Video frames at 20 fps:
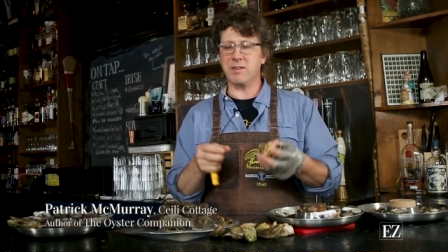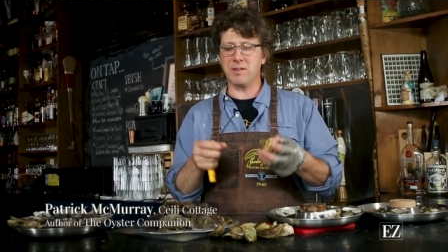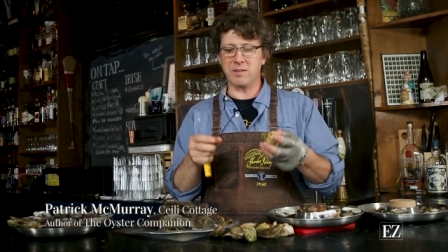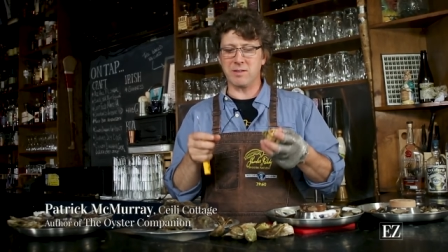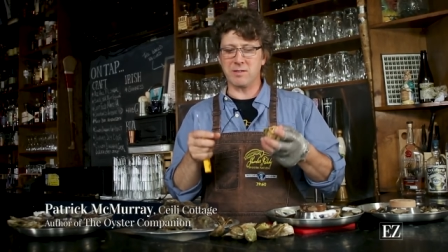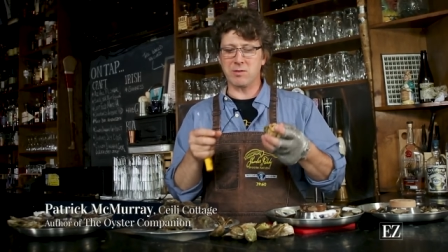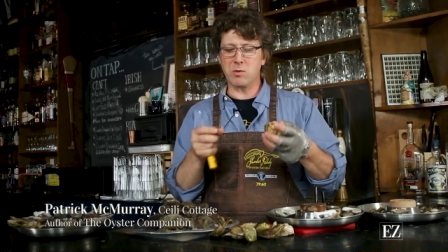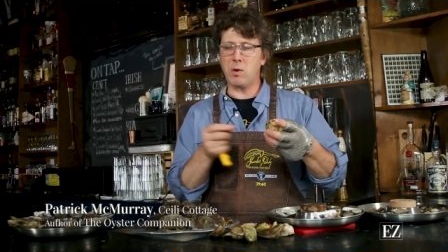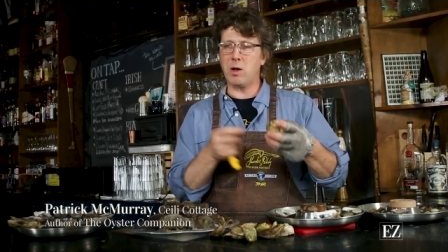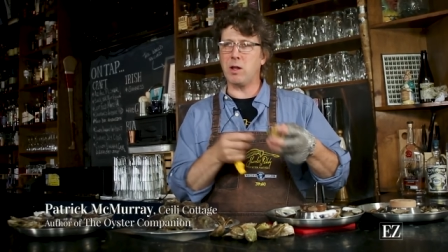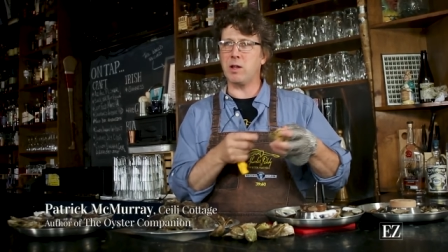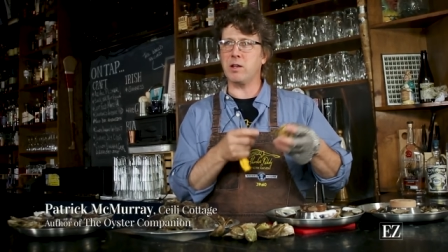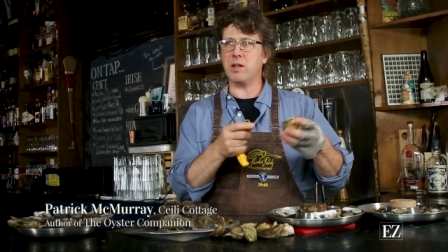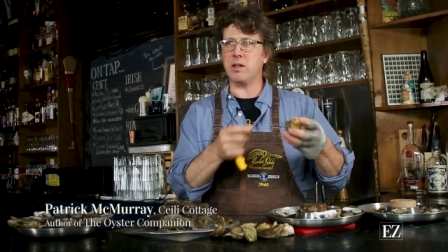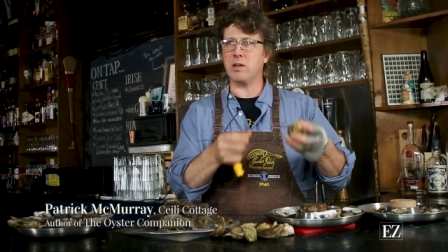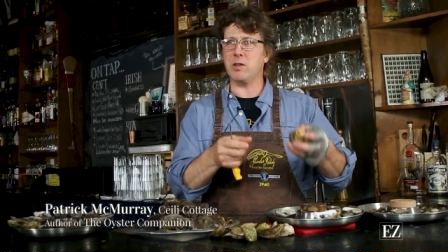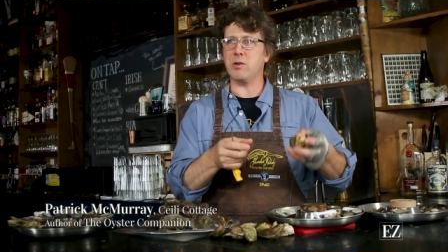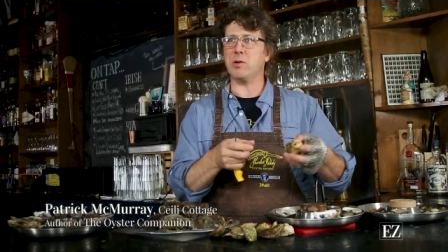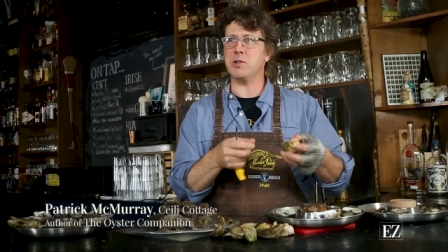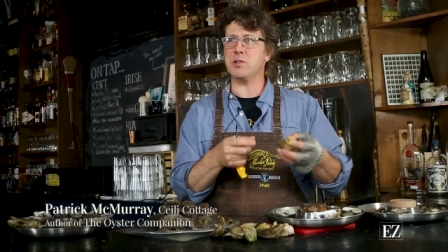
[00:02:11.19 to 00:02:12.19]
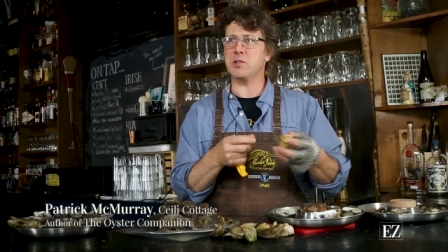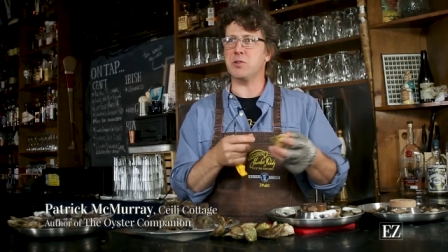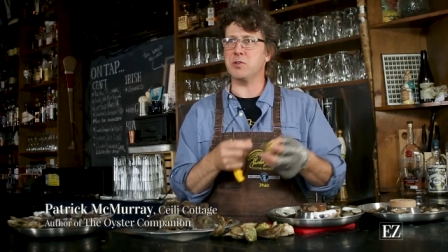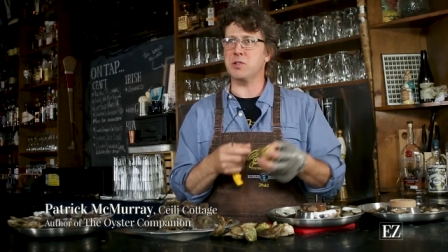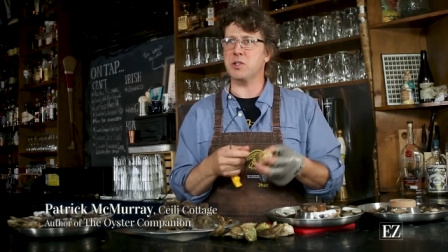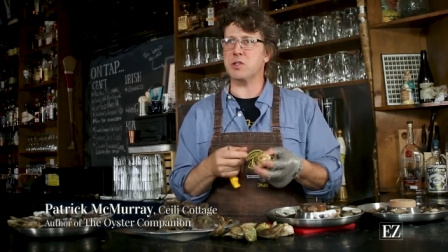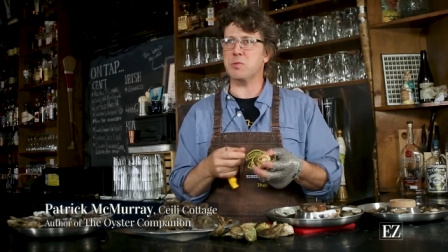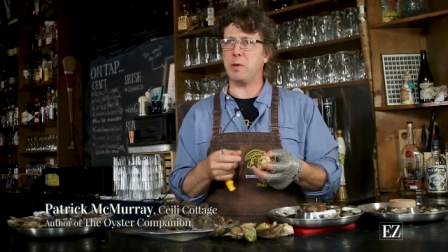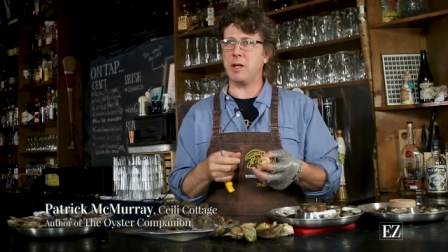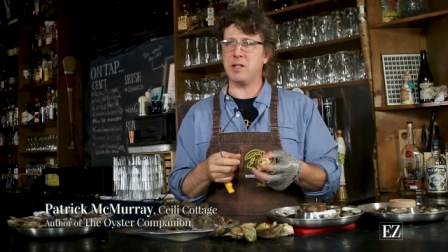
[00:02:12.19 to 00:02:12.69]
the quality of the oyster
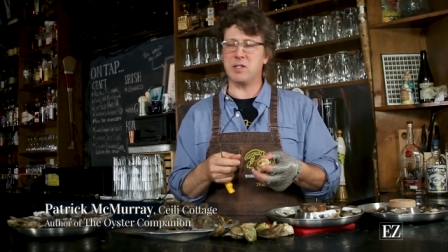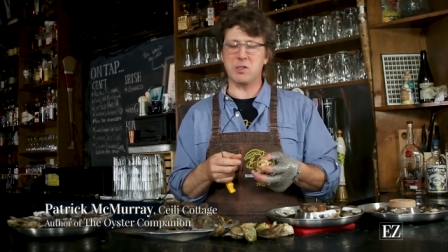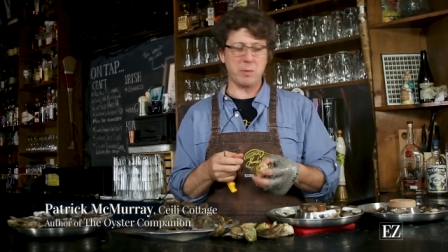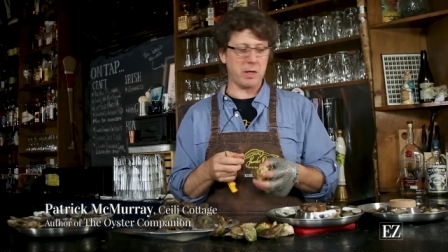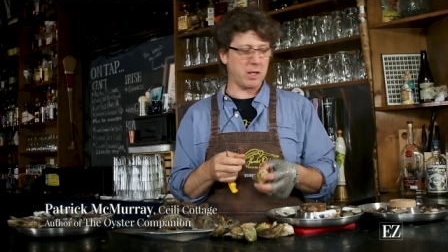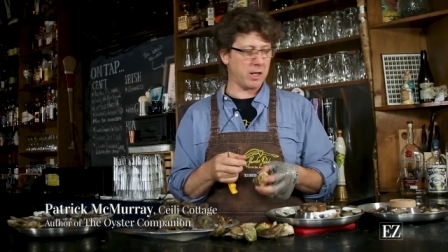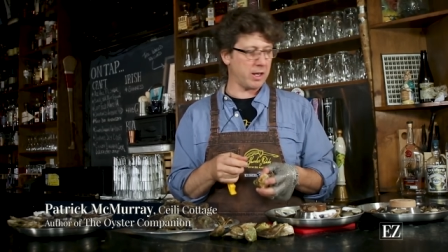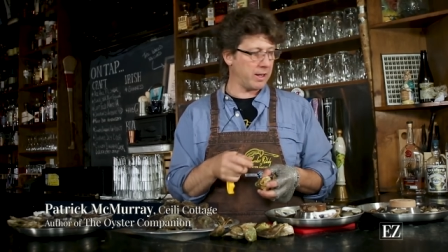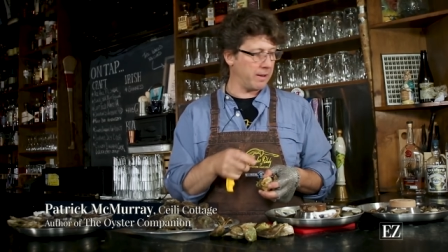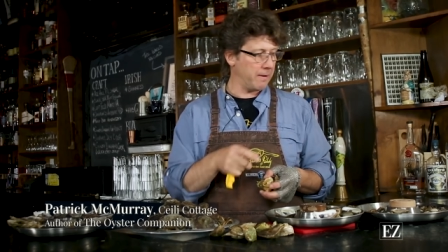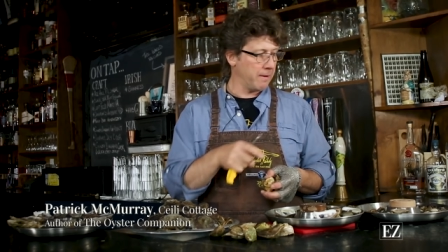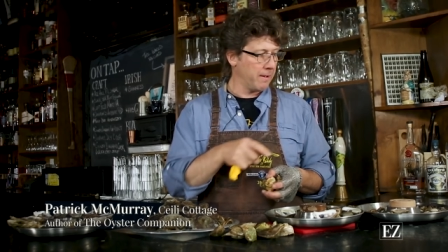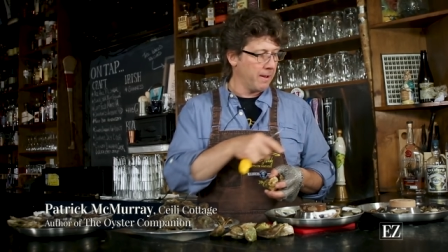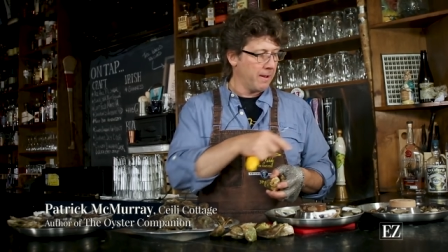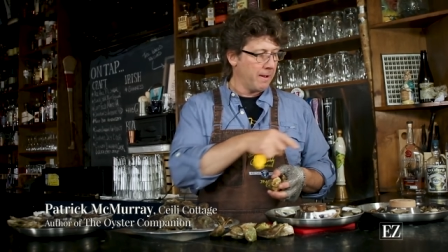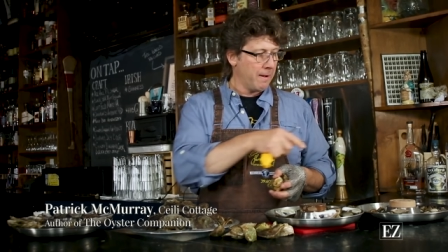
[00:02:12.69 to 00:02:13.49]
just by smelling it.